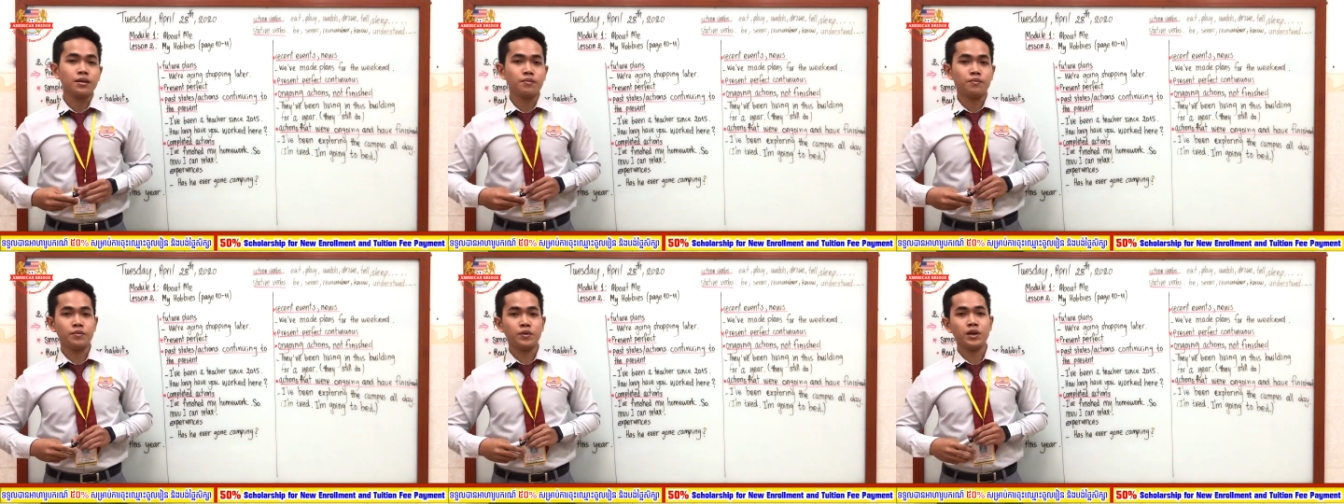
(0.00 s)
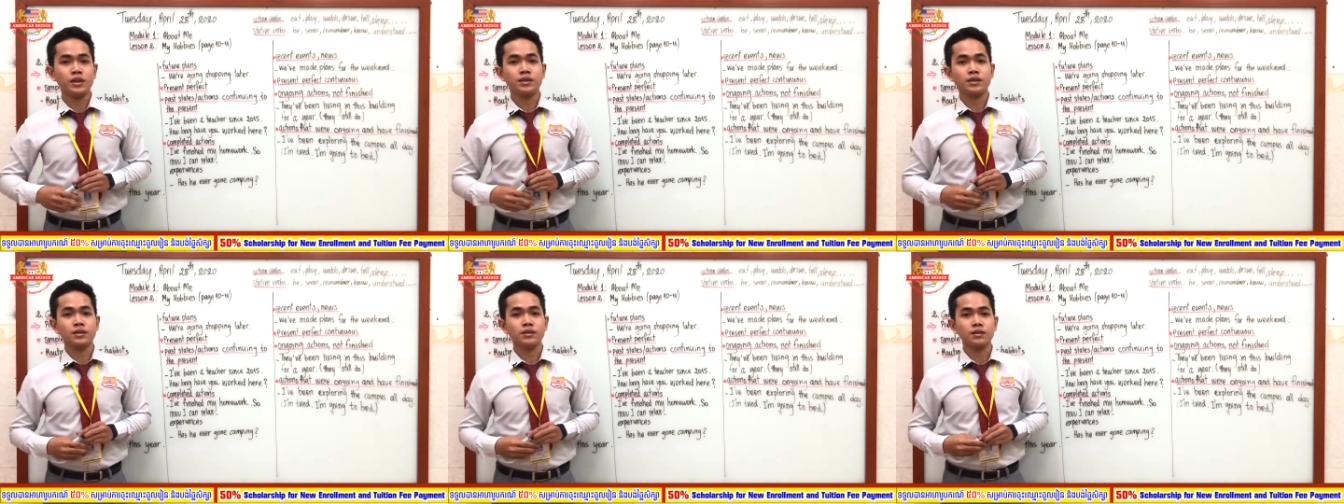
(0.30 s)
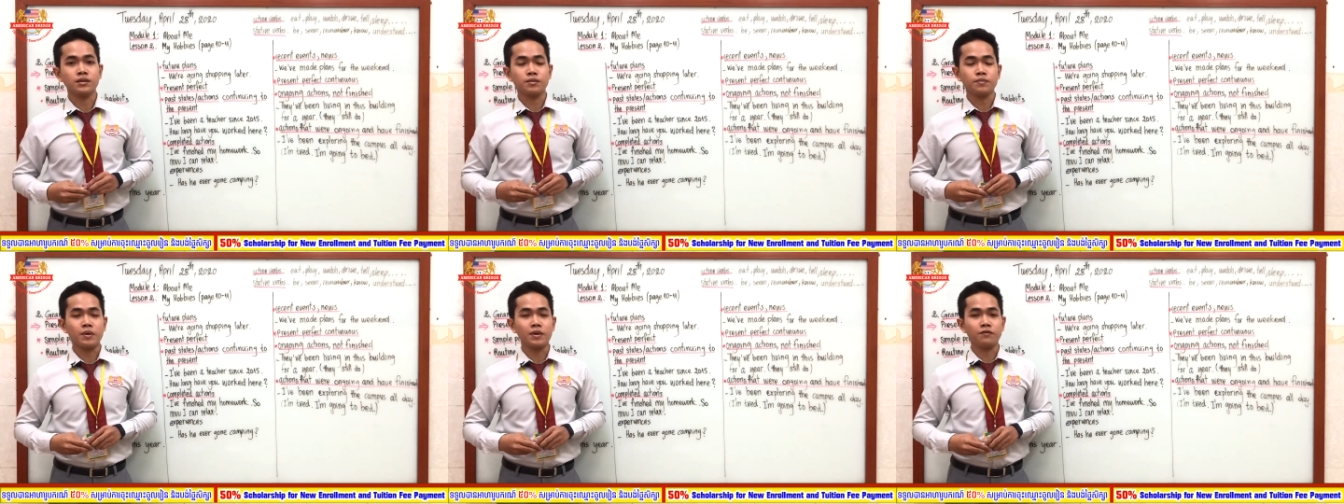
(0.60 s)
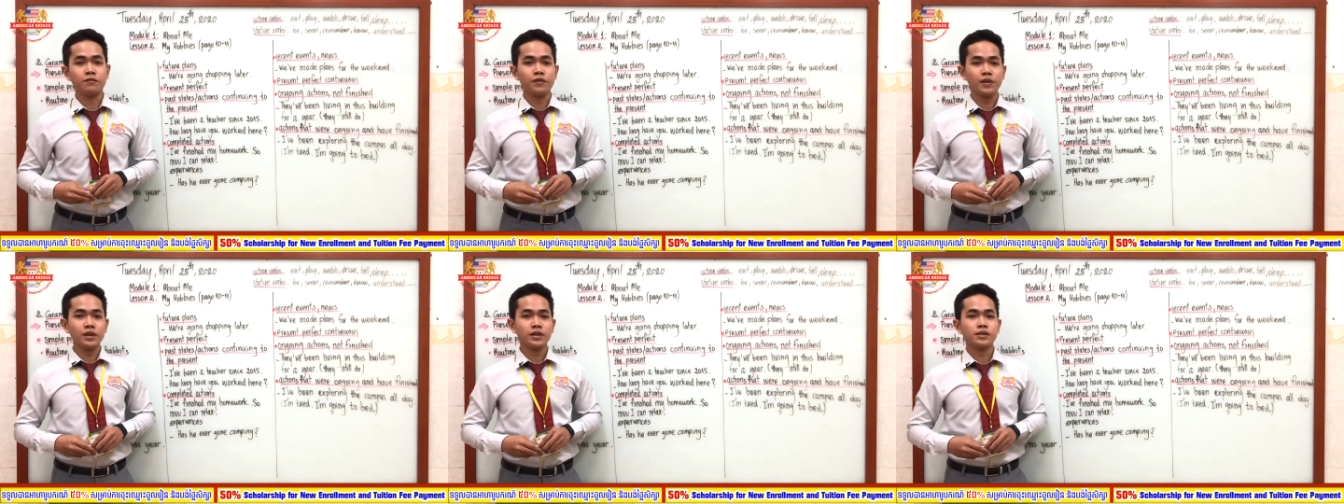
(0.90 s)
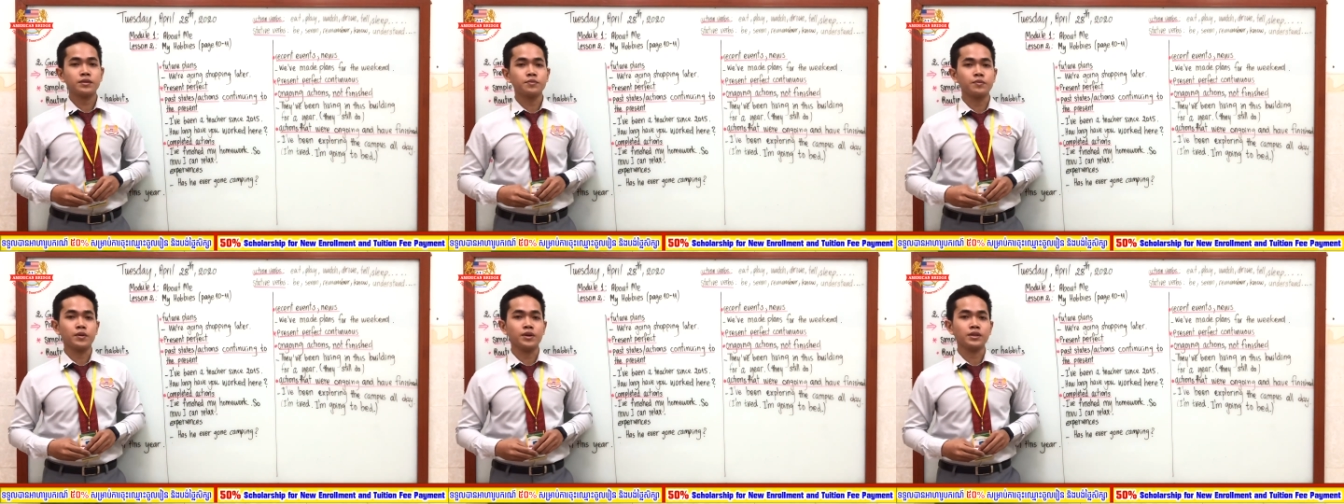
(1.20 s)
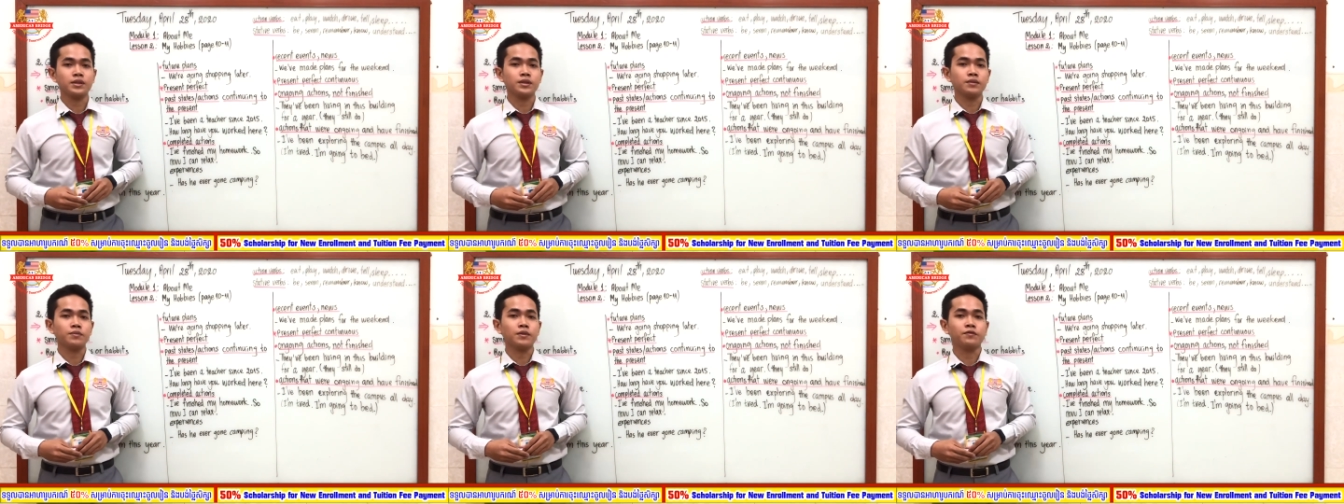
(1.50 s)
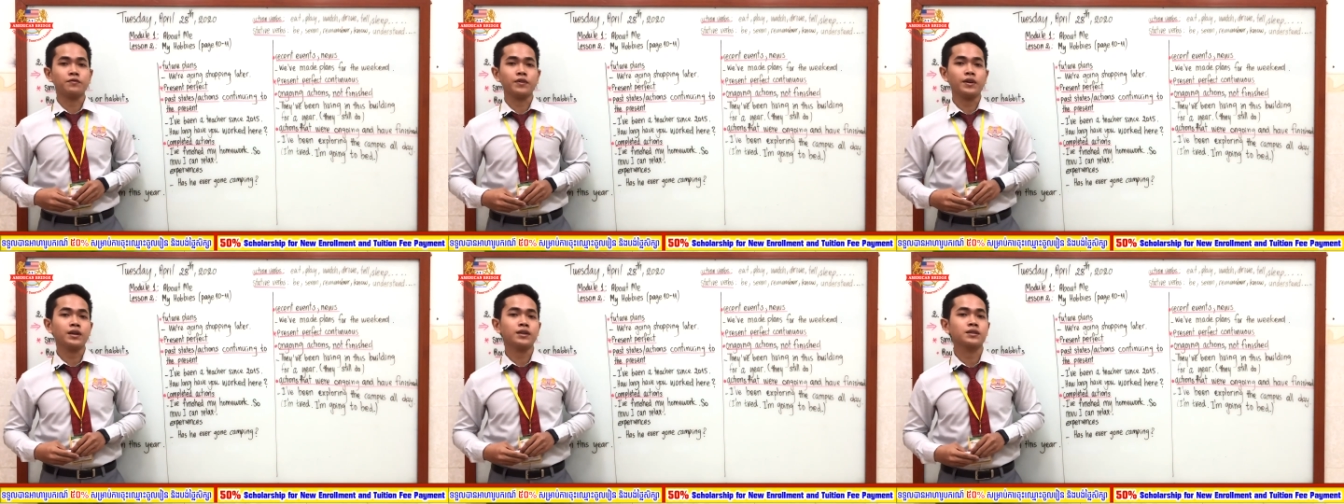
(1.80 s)
present perfect,
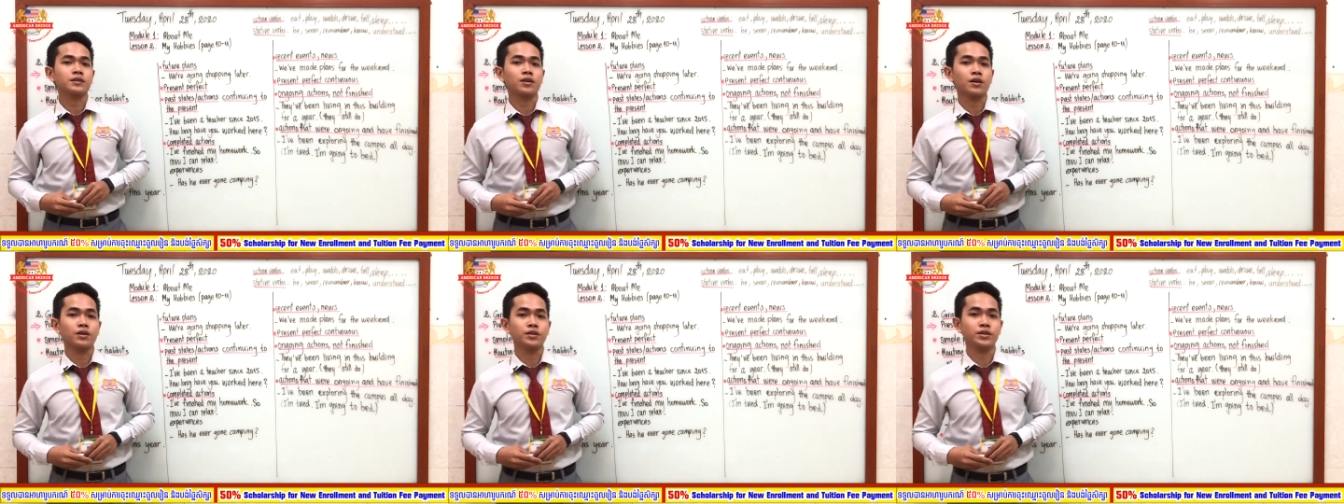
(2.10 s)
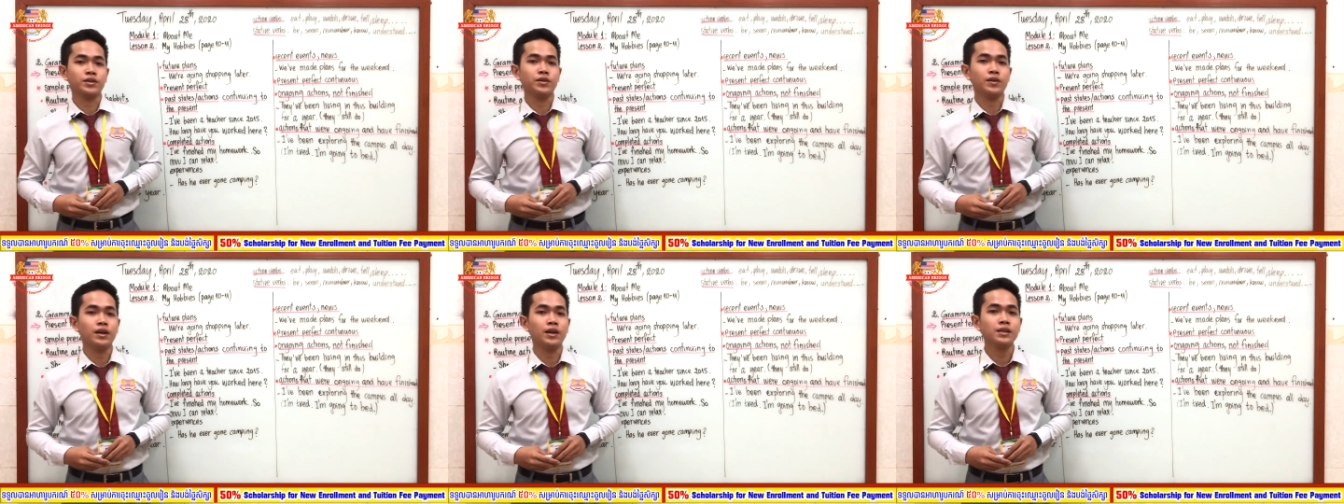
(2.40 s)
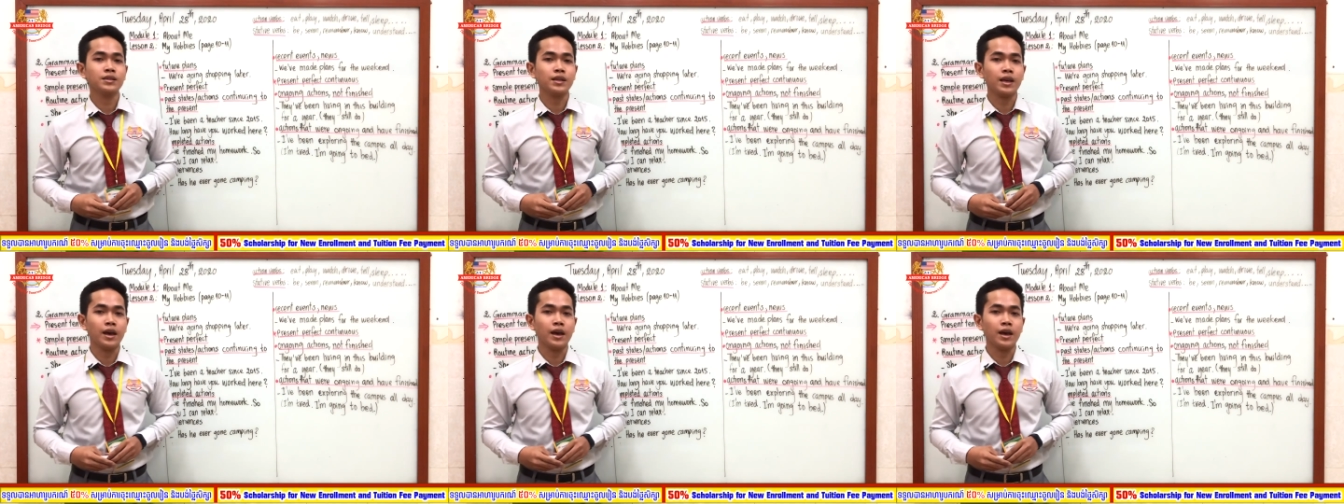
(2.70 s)
continuous,